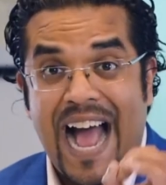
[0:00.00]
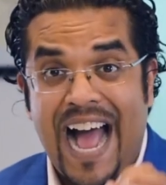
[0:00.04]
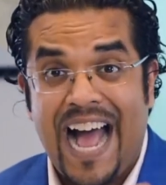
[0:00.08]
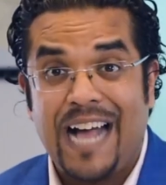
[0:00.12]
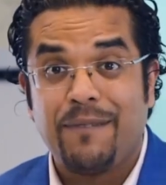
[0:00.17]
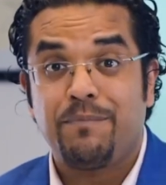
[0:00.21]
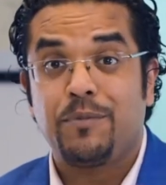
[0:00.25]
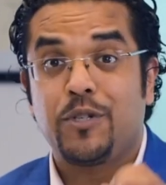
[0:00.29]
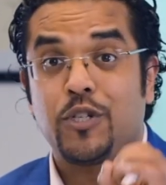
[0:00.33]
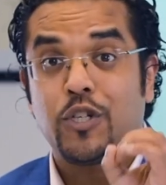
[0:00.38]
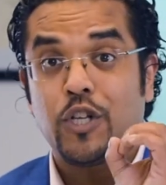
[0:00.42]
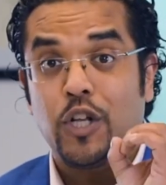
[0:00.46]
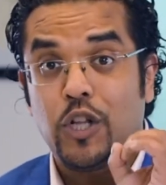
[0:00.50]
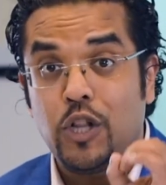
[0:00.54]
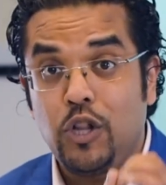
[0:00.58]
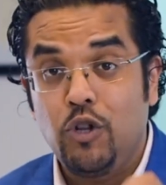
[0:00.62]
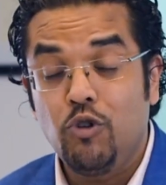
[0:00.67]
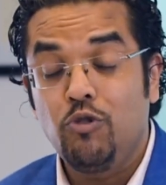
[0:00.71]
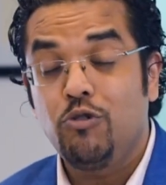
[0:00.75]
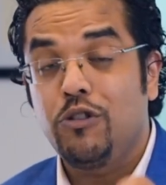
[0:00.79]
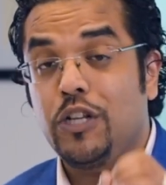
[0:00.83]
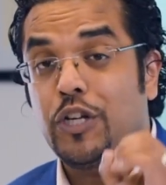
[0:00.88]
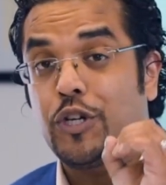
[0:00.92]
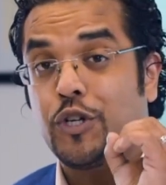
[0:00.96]

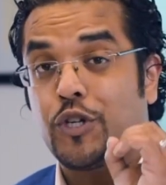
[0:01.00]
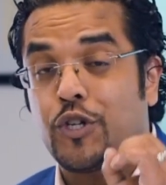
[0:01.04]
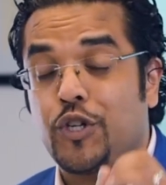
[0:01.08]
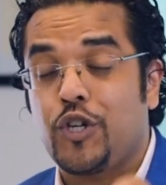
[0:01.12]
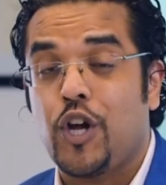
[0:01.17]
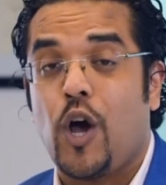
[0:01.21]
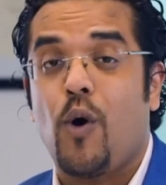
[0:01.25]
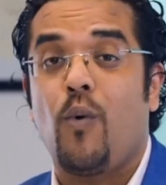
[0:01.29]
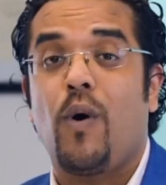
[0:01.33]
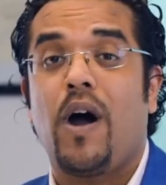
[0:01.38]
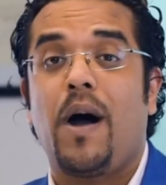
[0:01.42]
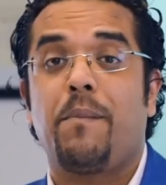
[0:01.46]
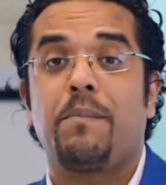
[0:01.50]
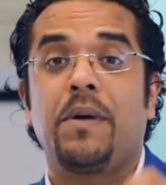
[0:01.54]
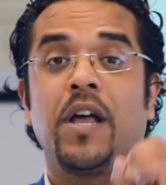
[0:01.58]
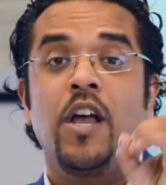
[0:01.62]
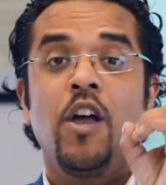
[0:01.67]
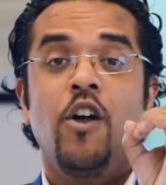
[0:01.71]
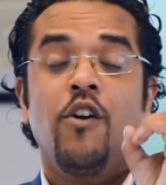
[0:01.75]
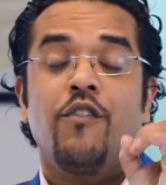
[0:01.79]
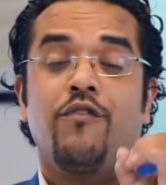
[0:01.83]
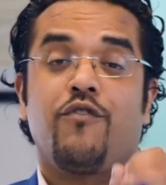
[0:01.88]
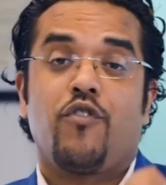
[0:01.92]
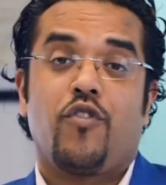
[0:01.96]
Absolutely show up
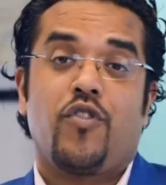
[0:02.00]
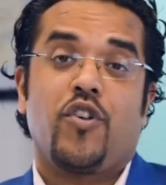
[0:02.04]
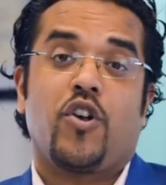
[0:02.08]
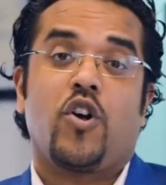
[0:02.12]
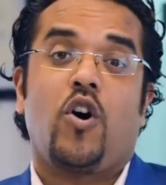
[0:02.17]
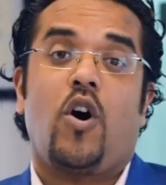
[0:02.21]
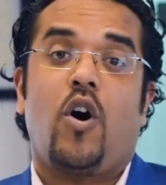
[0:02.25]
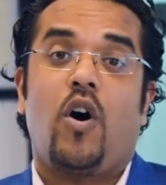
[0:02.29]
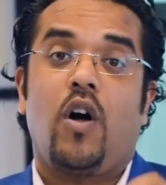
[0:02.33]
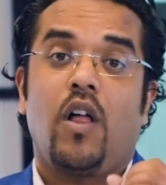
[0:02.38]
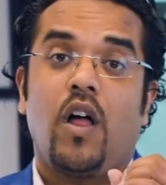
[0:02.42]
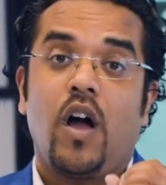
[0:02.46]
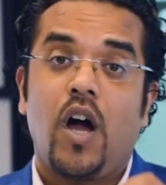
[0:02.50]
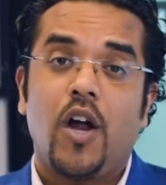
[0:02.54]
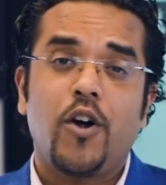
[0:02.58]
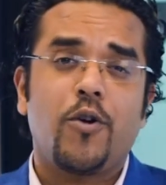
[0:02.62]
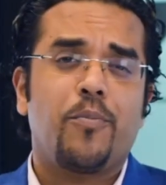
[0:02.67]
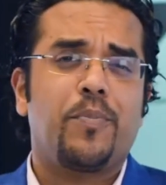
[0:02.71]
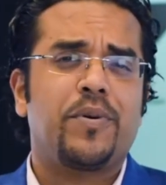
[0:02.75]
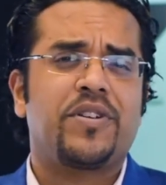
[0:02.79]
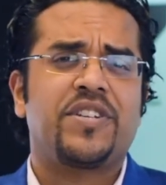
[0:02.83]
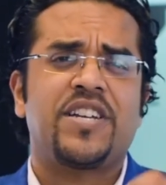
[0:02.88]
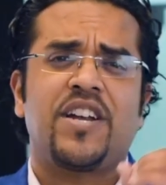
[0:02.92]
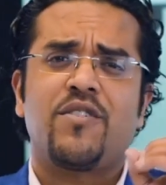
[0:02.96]
for the call,
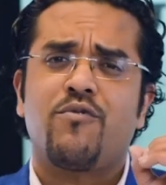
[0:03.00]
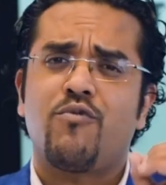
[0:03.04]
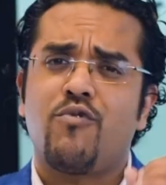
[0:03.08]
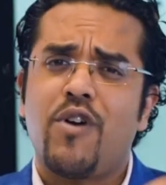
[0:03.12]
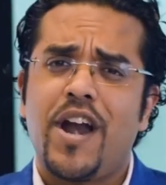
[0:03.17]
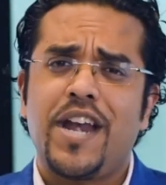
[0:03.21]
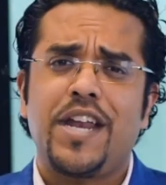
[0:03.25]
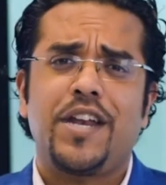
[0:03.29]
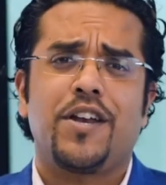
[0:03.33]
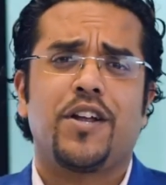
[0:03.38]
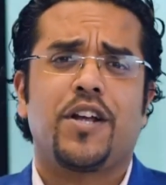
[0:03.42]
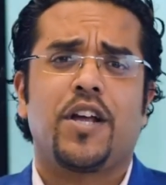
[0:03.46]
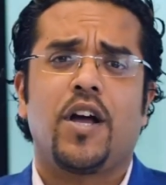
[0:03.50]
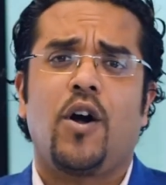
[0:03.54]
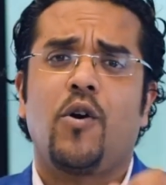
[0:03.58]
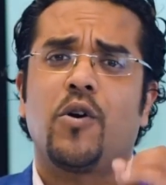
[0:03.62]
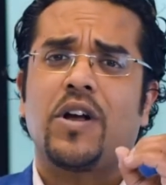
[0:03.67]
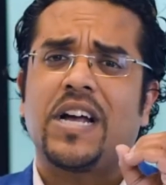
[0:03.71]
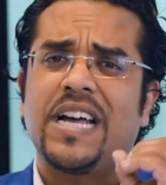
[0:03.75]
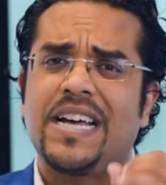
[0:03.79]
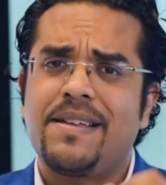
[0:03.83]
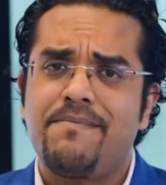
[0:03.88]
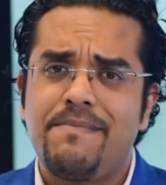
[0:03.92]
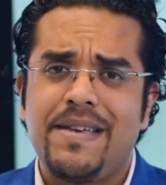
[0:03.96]
100% ready to go,
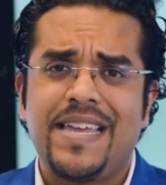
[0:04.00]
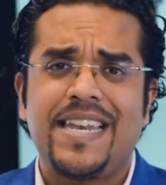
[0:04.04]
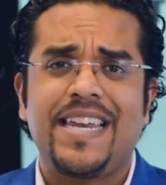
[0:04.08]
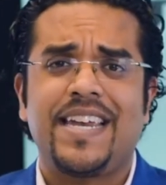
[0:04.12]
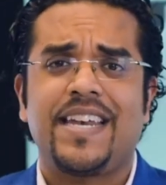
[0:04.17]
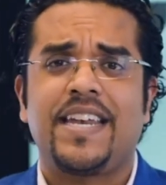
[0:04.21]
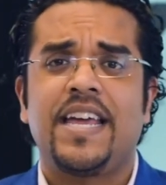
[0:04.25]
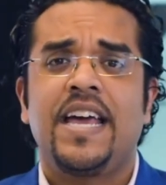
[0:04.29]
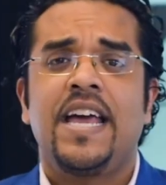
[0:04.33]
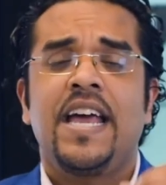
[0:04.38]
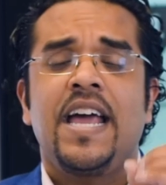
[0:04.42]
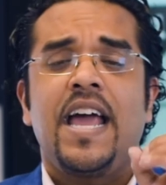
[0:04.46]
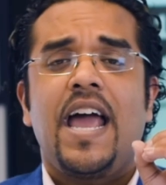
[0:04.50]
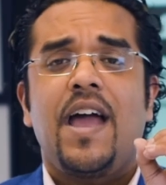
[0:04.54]
committed.